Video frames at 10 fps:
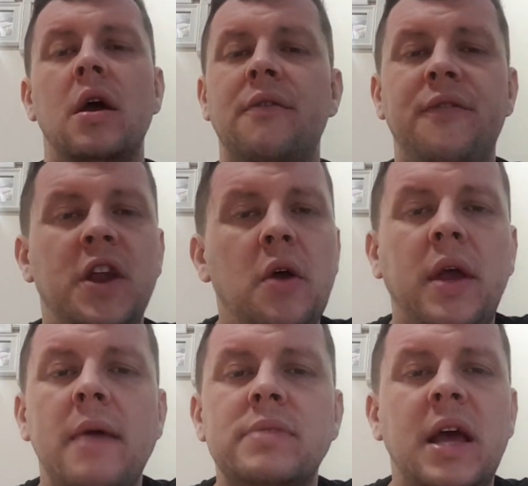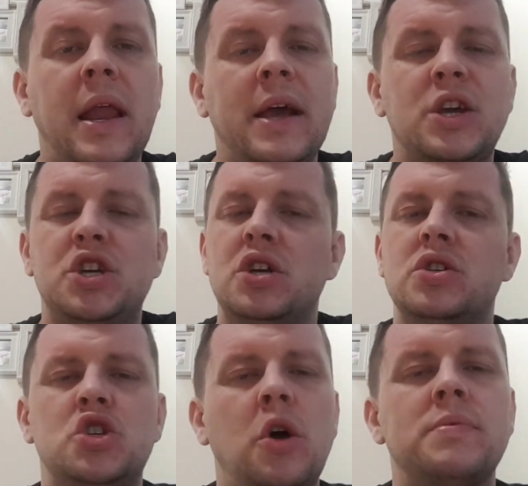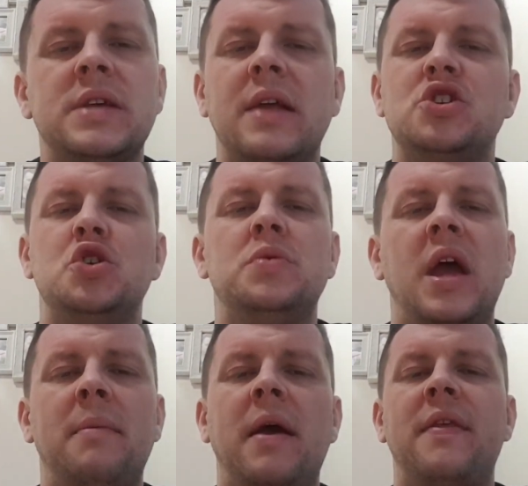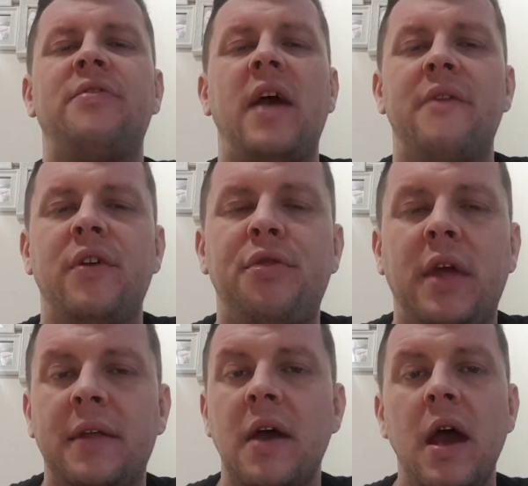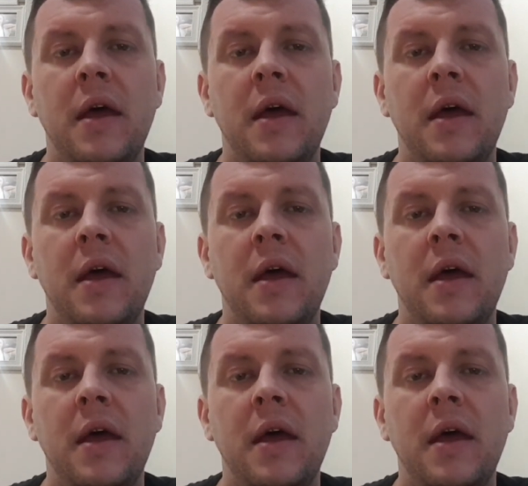video game collections, top 10s, you name it, there's everything.